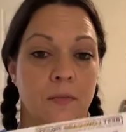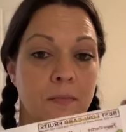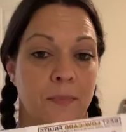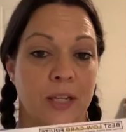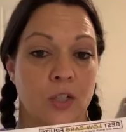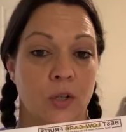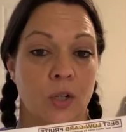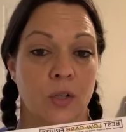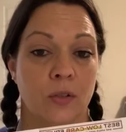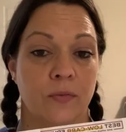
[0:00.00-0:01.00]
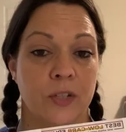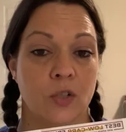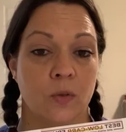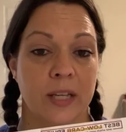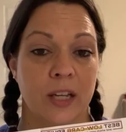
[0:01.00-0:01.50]
picture
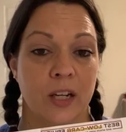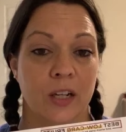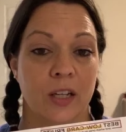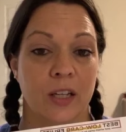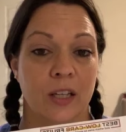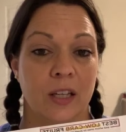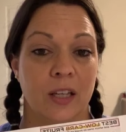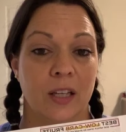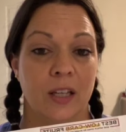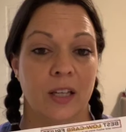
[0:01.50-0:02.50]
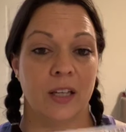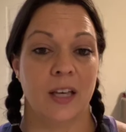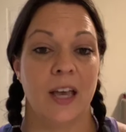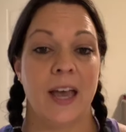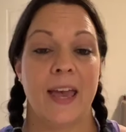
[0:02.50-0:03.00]
visual here.
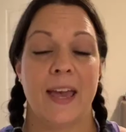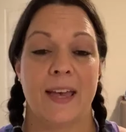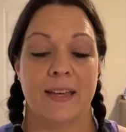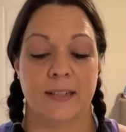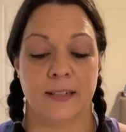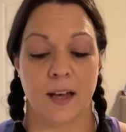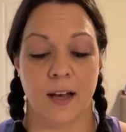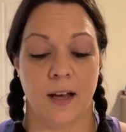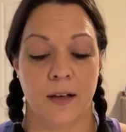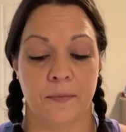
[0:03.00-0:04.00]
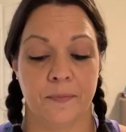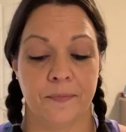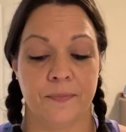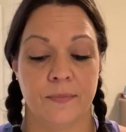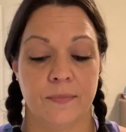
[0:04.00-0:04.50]
And
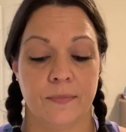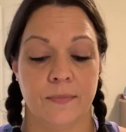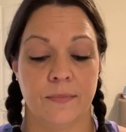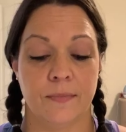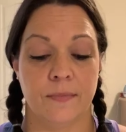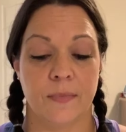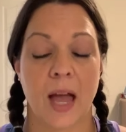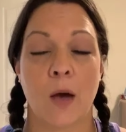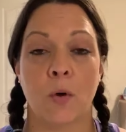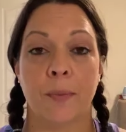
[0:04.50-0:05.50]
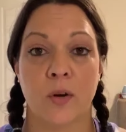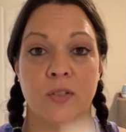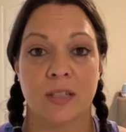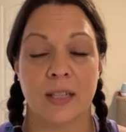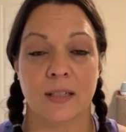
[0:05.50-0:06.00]
I will
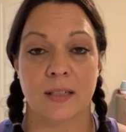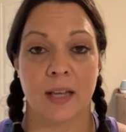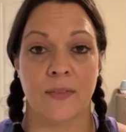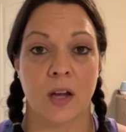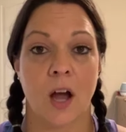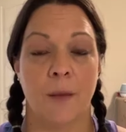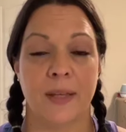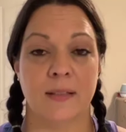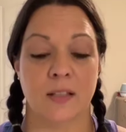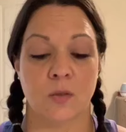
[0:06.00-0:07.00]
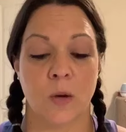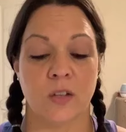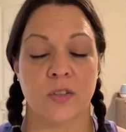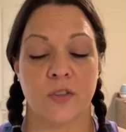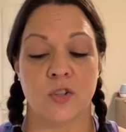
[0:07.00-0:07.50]
post it in the comments as well
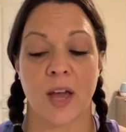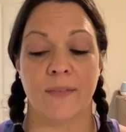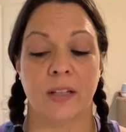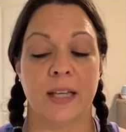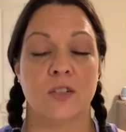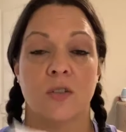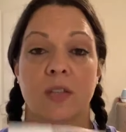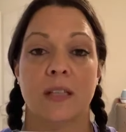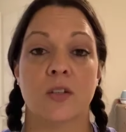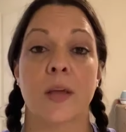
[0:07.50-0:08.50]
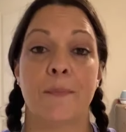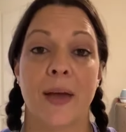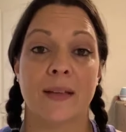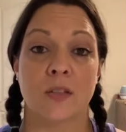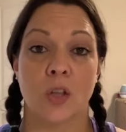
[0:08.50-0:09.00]
so that you have a link to these are the
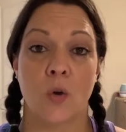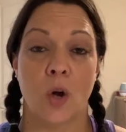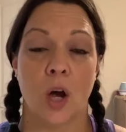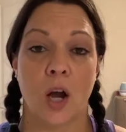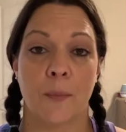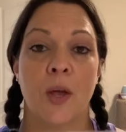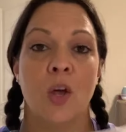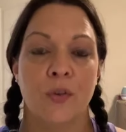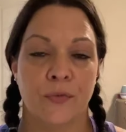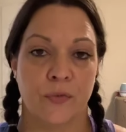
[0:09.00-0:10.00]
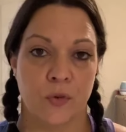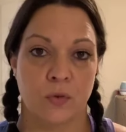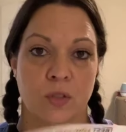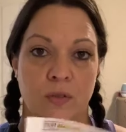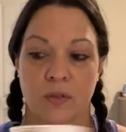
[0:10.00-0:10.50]
best low carb
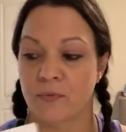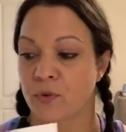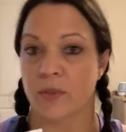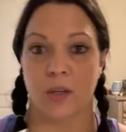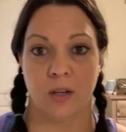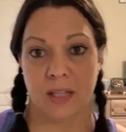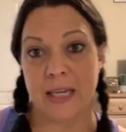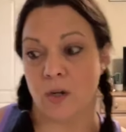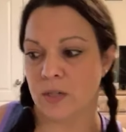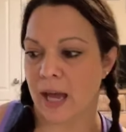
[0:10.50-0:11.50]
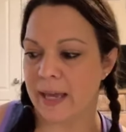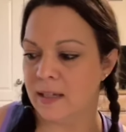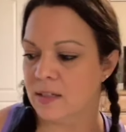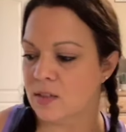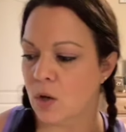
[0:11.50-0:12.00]
fruits for the keto
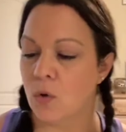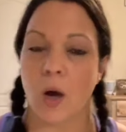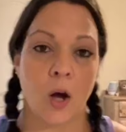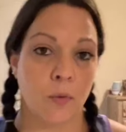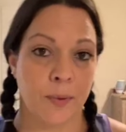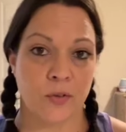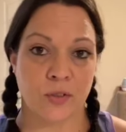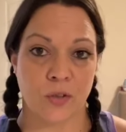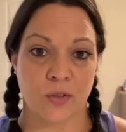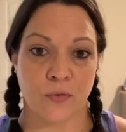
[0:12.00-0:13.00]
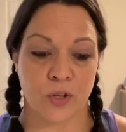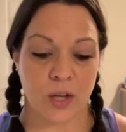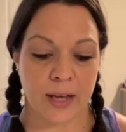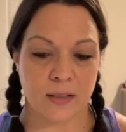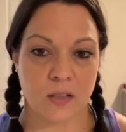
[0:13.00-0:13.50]
diet. So I will post those for you
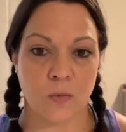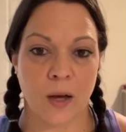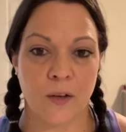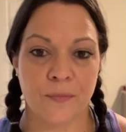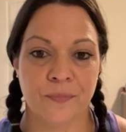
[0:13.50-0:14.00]
guys as well.